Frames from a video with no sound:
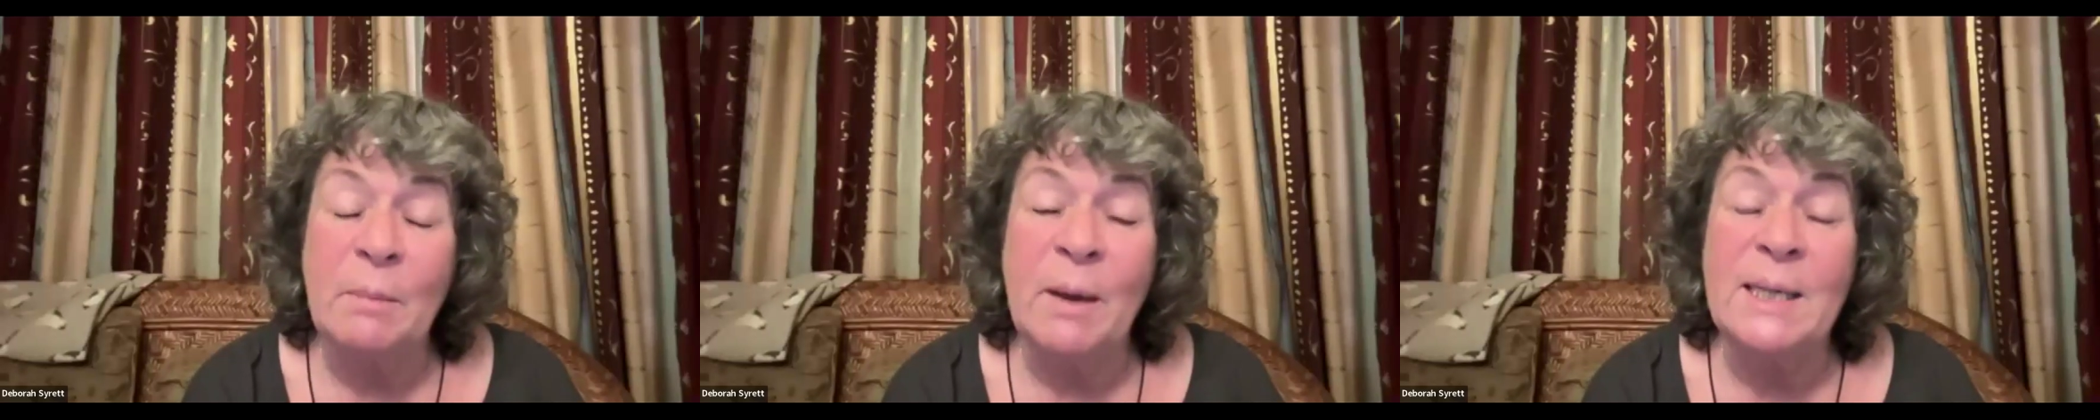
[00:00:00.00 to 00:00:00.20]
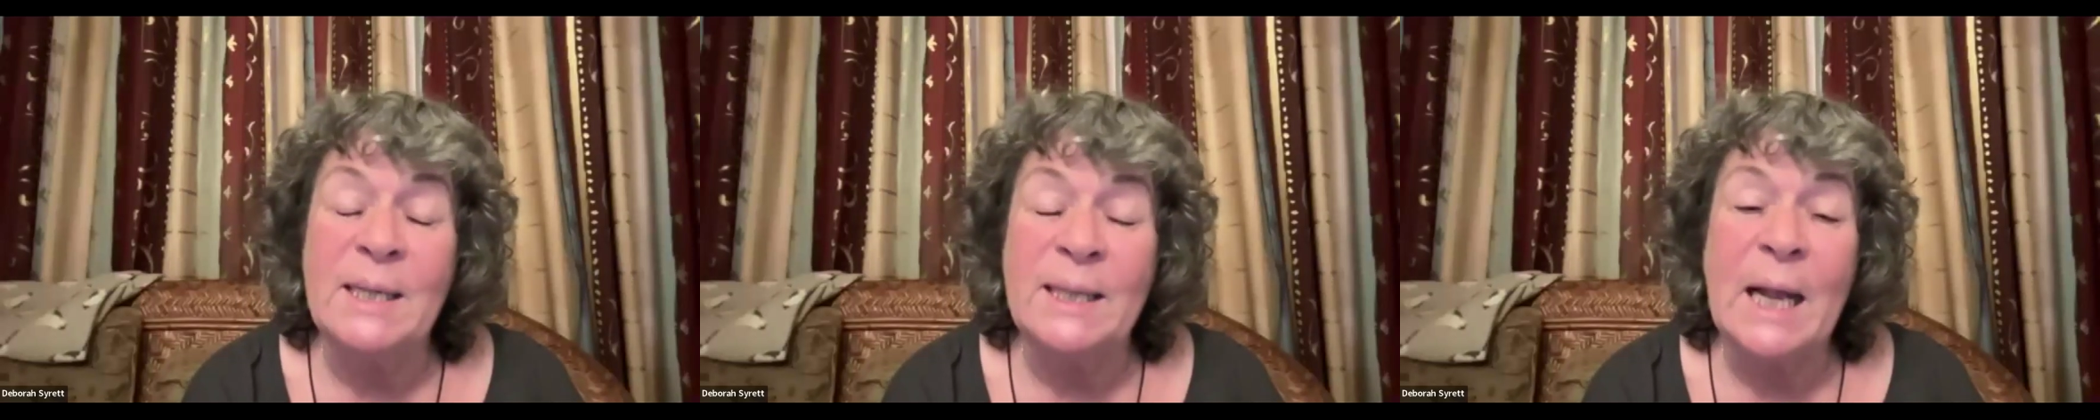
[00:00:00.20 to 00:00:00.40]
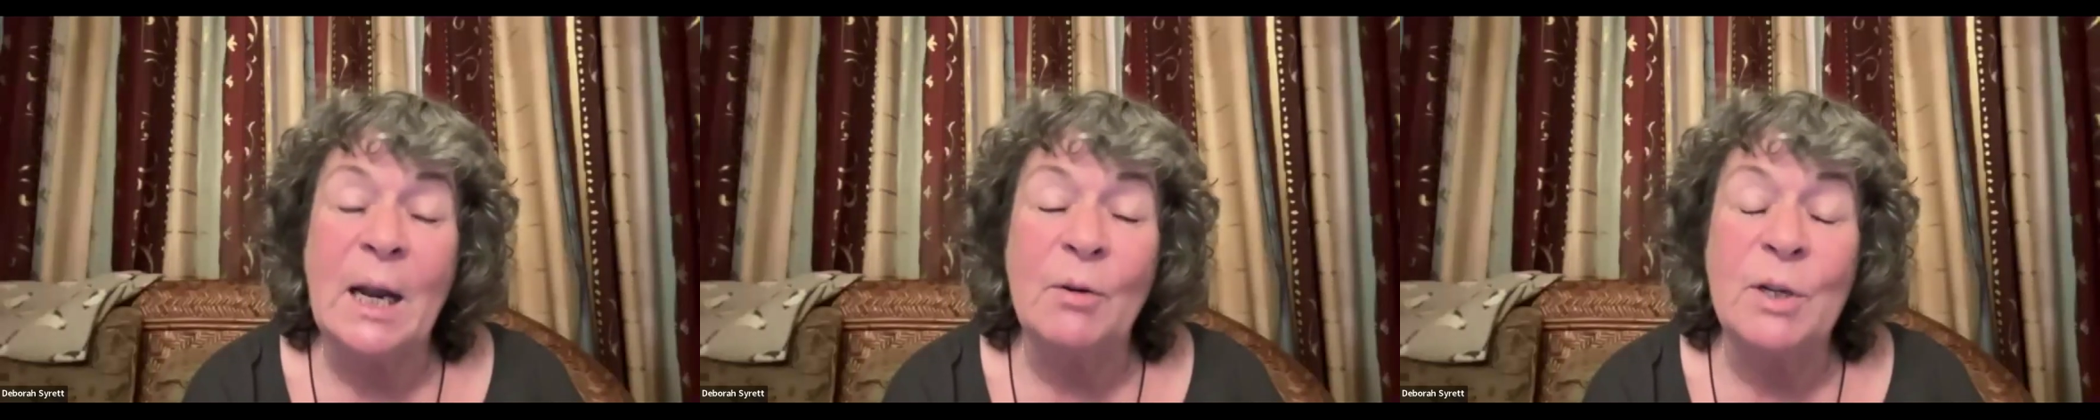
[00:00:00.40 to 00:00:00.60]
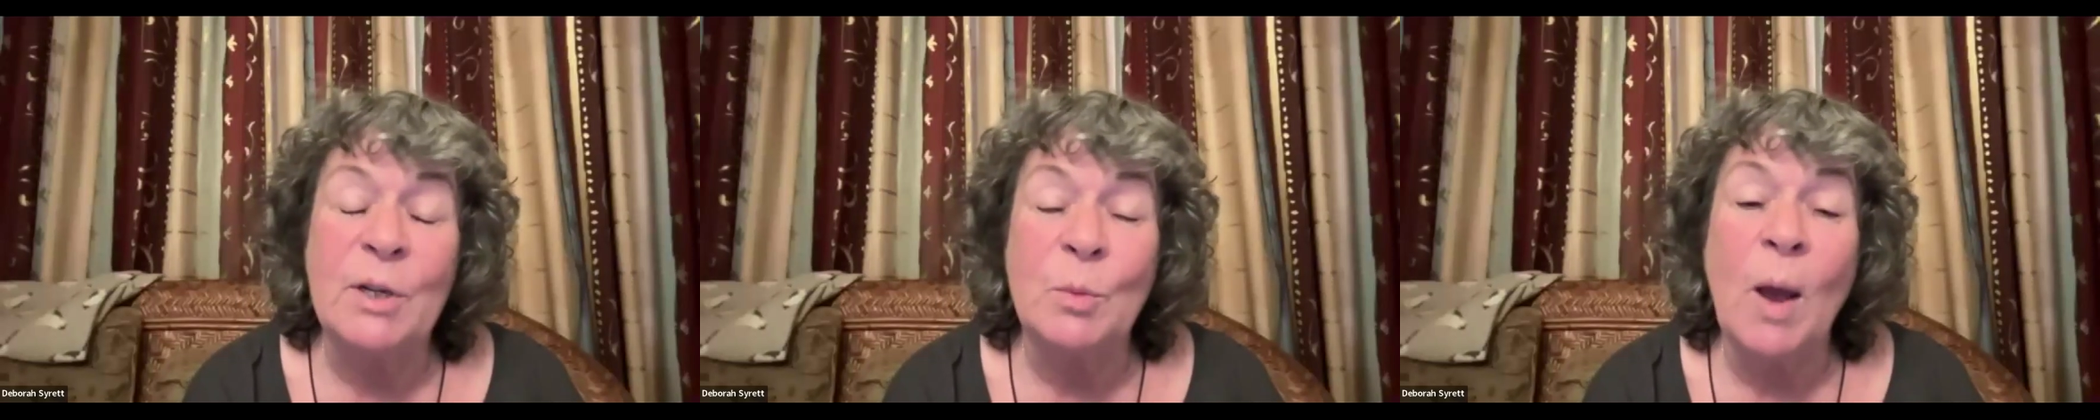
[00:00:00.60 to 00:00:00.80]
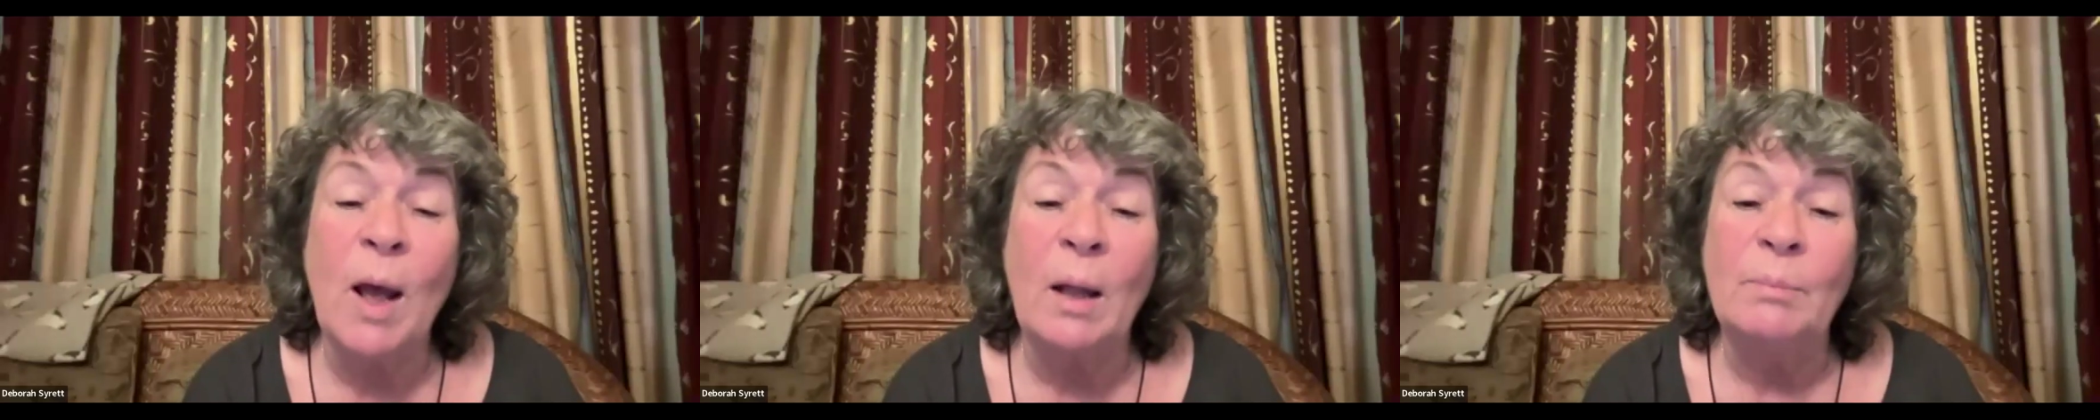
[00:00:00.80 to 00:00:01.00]
in my cellar
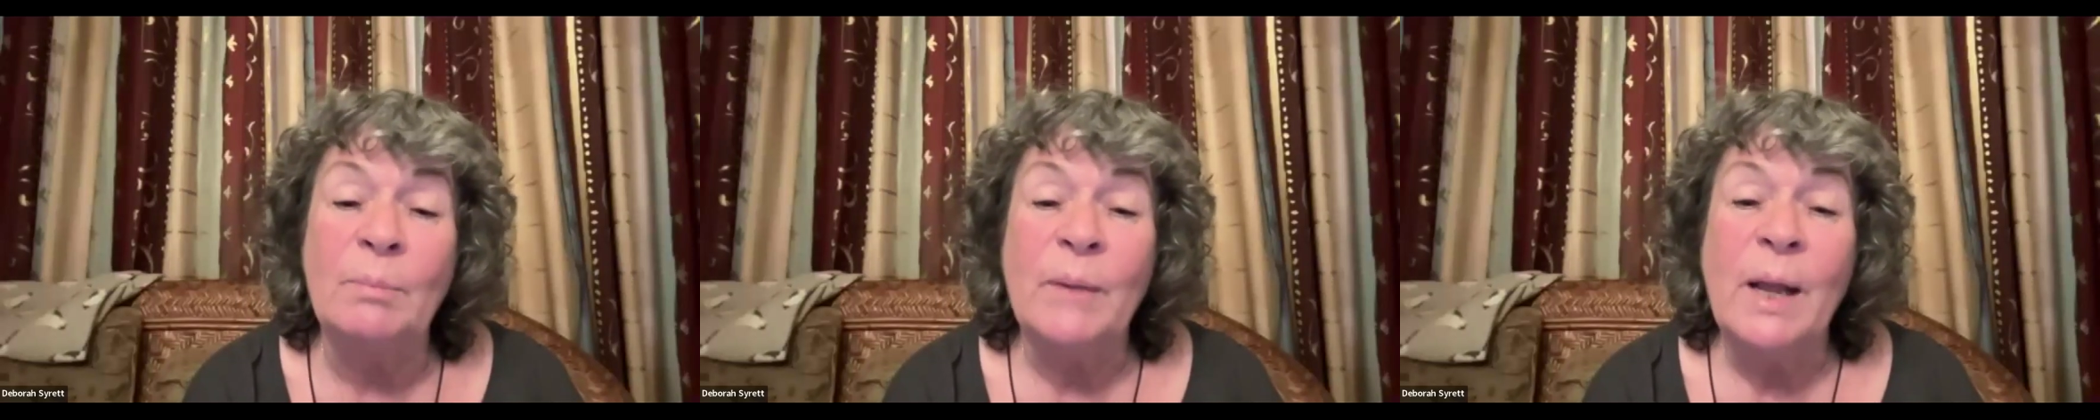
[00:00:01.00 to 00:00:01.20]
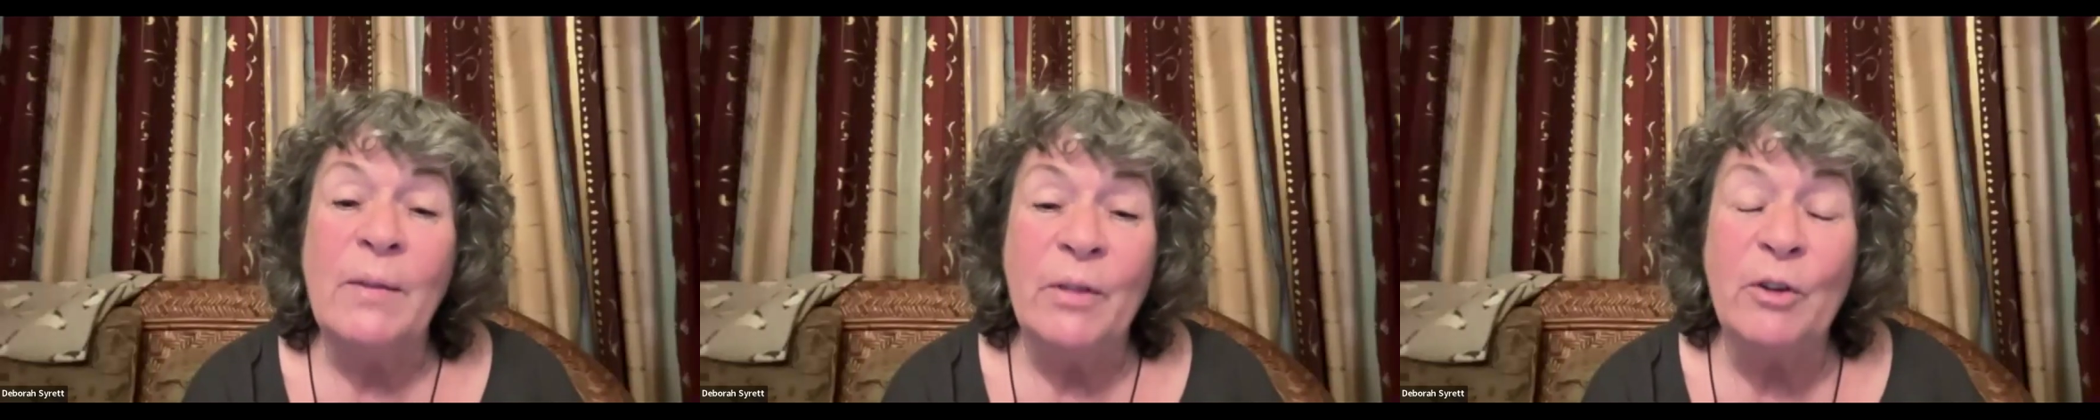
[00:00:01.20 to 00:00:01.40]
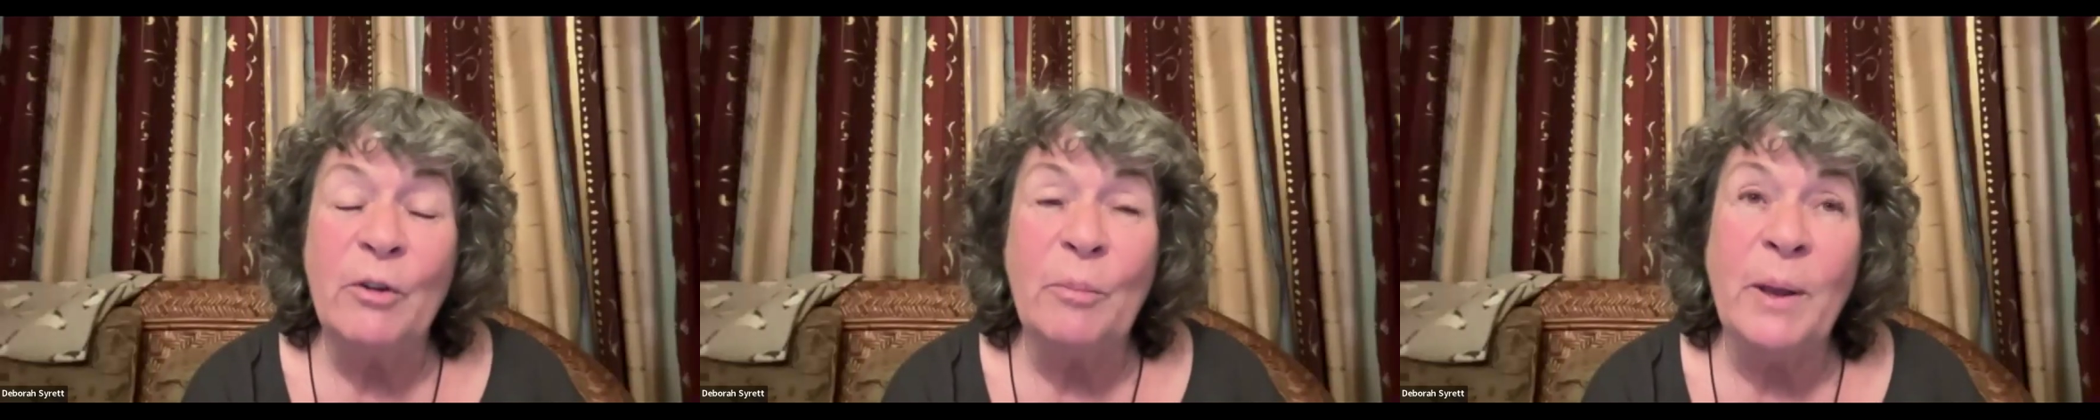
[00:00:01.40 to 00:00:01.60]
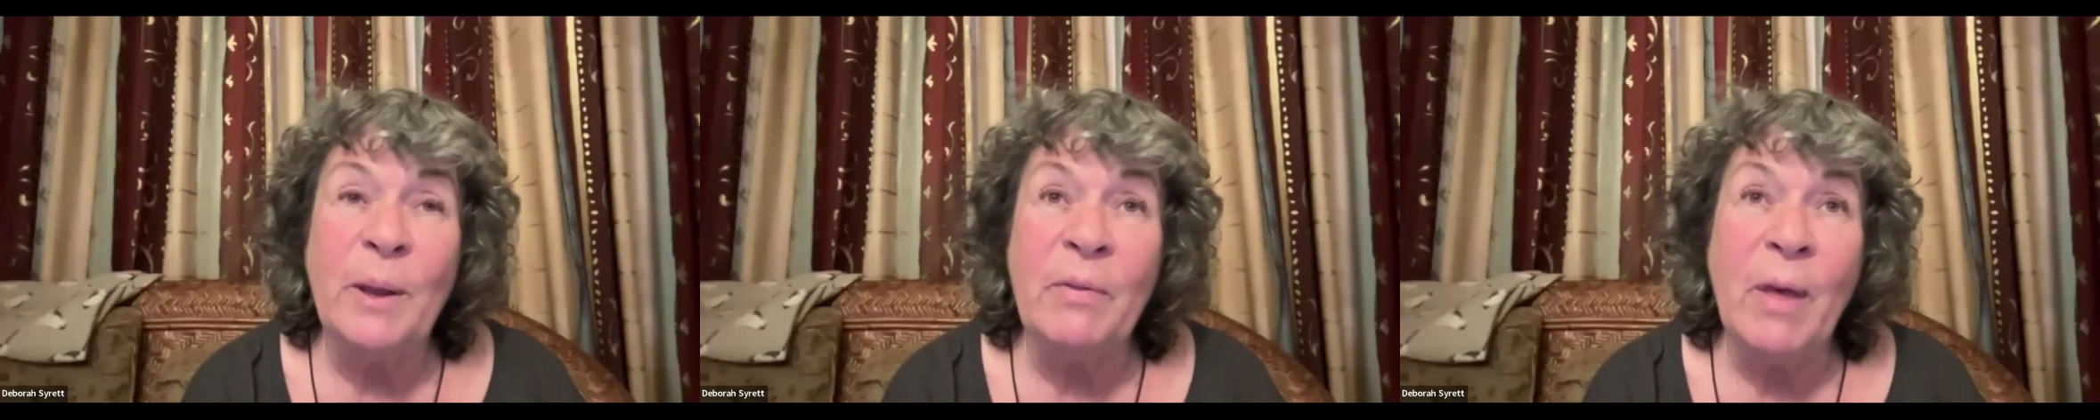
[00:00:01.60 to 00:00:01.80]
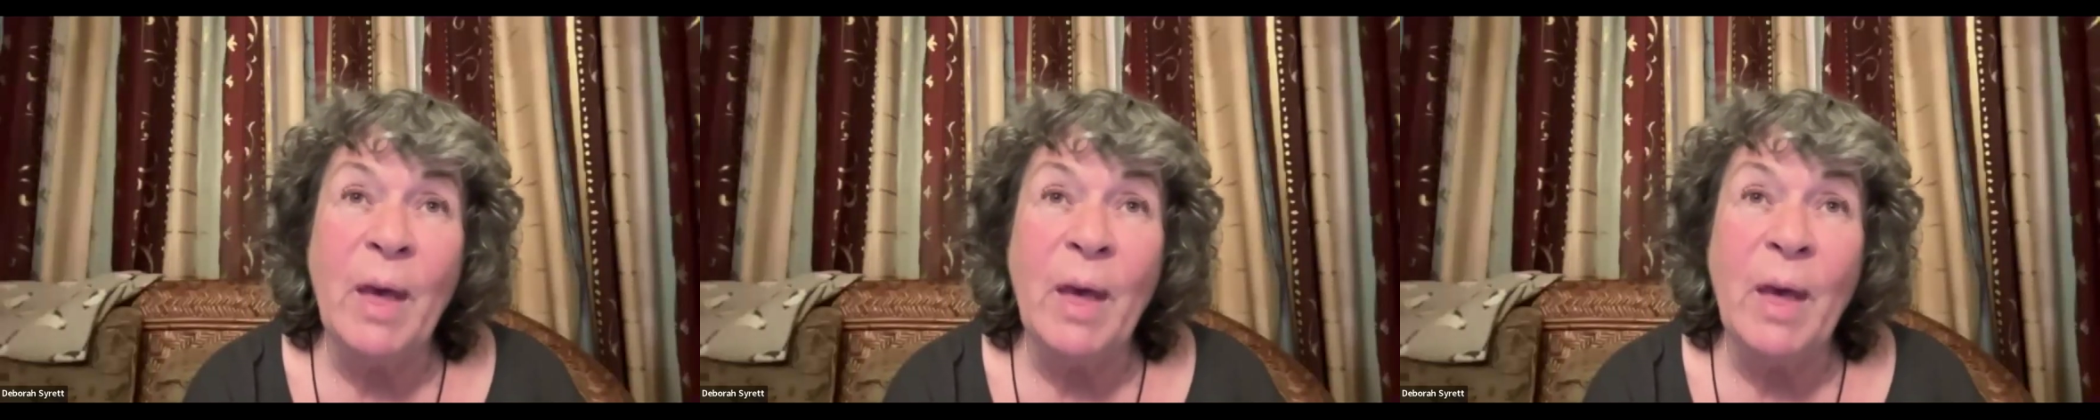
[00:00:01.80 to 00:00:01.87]
as well that have been